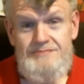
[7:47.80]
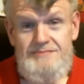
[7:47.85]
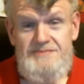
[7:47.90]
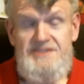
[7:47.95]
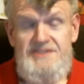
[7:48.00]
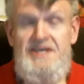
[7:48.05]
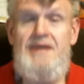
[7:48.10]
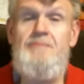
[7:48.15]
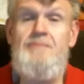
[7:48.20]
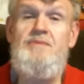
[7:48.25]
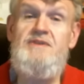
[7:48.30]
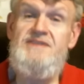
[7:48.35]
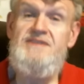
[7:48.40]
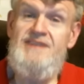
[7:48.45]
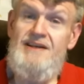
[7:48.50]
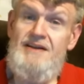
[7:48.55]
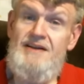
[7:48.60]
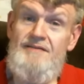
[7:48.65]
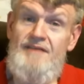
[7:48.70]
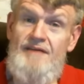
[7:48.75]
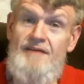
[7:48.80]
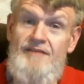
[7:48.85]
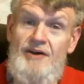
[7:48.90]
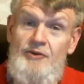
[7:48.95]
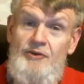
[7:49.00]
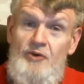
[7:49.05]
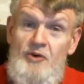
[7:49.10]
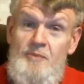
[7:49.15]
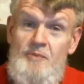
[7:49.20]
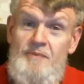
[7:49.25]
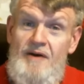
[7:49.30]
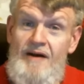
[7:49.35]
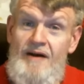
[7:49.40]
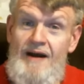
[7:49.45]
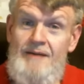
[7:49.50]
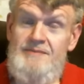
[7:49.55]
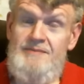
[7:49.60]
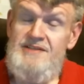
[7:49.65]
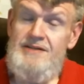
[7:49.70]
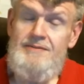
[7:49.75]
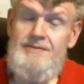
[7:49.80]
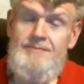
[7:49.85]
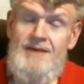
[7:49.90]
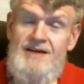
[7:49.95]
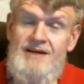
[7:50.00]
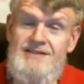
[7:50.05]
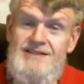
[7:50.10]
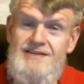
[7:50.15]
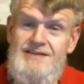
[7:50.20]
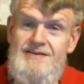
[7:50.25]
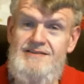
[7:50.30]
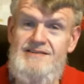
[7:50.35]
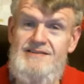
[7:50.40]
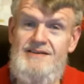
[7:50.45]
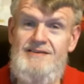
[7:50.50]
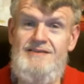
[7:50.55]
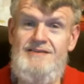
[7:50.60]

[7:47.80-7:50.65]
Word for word: ten percent of every group are absolute monsters.